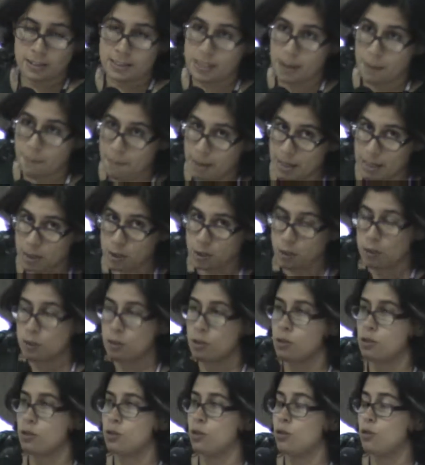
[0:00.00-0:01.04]
are some
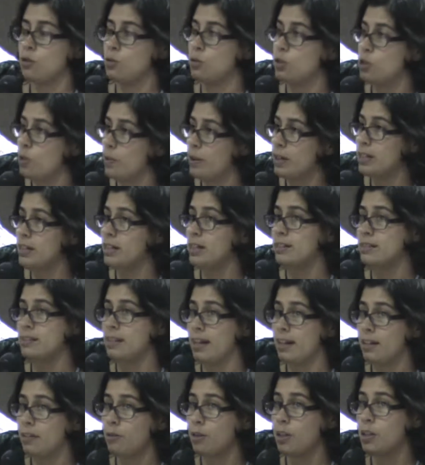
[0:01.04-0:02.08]
mentions also to new ideas
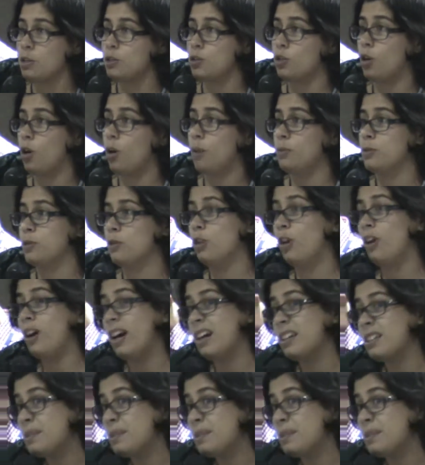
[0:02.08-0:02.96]
like green jobs, not